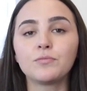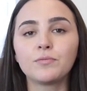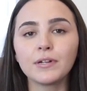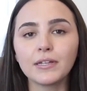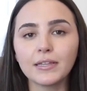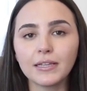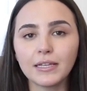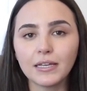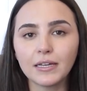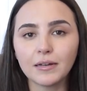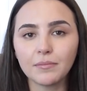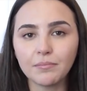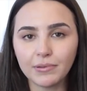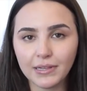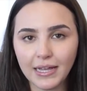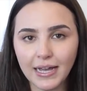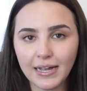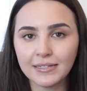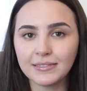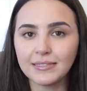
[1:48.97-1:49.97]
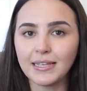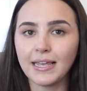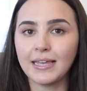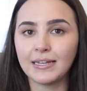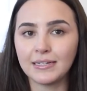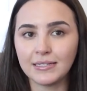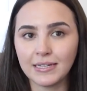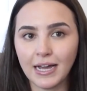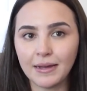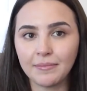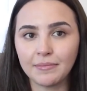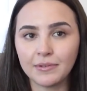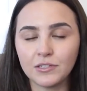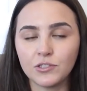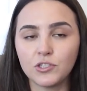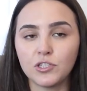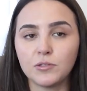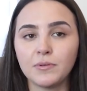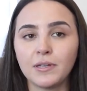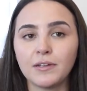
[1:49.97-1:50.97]
really complex and
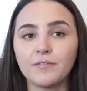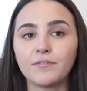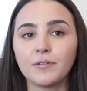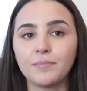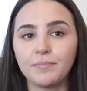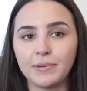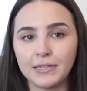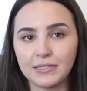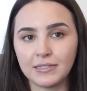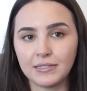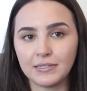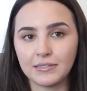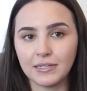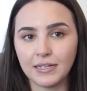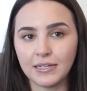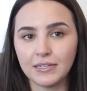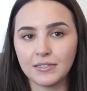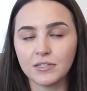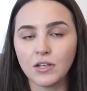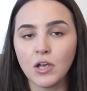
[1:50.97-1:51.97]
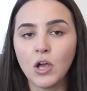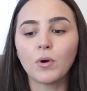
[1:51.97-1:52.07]
time-consuming for businesses,